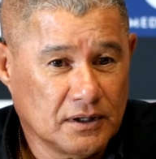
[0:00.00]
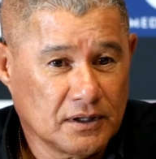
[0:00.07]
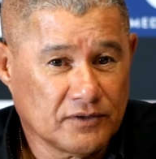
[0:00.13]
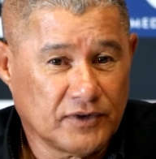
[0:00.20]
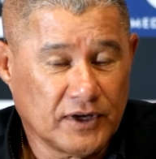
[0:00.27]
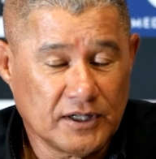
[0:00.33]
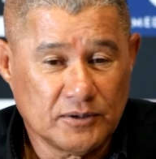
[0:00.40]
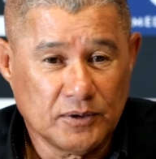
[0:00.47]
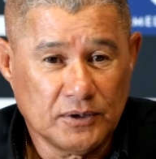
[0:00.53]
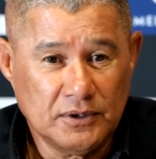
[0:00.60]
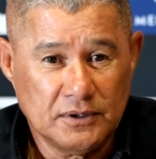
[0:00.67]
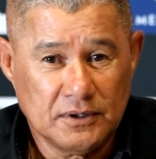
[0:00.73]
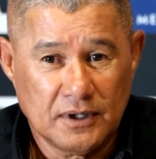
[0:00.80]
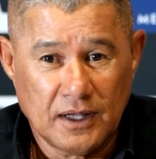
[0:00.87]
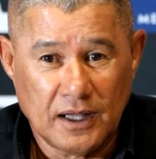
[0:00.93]

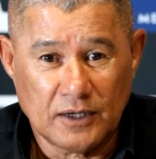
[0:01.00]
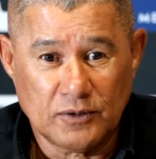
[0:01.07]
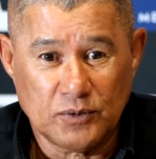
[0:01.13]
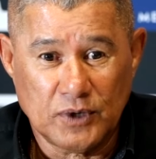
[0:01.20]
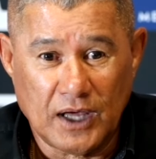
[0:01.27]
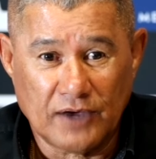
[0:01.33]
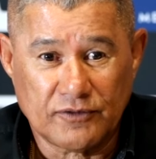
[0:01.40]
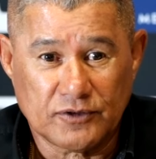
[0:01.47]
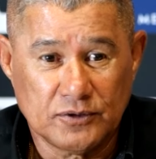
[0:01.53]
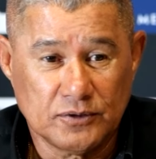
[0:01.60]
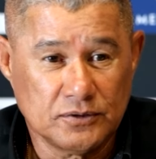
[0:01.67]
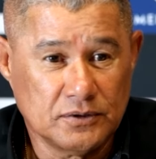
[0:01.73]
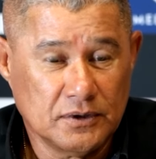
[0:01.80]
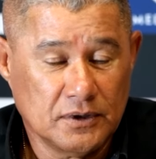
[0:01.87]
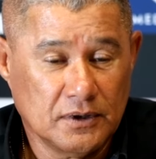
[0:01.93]
available, and we have
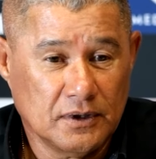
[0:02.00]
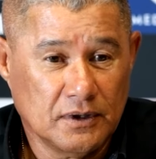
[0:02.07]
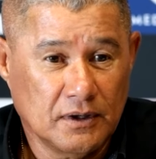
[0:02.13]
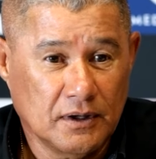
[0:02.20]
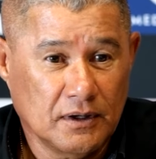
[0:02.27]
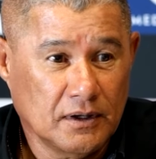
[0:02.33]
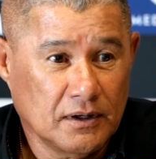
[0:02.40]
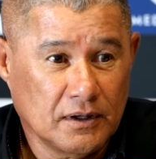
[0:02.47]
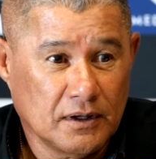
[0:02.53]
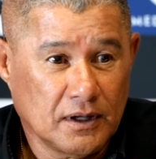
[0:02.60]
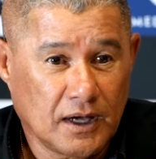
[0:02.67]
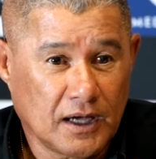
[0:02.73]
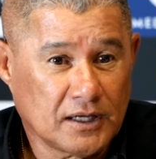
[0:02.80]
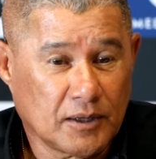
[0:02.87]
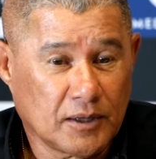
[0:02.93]
to
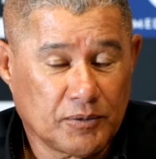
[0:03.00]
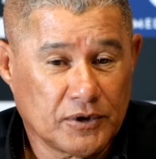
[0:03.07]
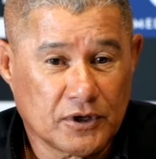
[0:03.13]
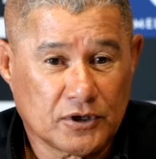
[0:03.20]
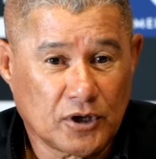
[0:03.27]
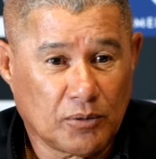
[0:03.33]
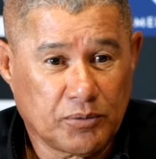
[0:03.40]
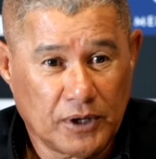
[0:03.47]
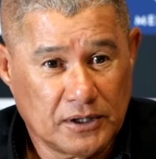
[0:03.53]
end up in the top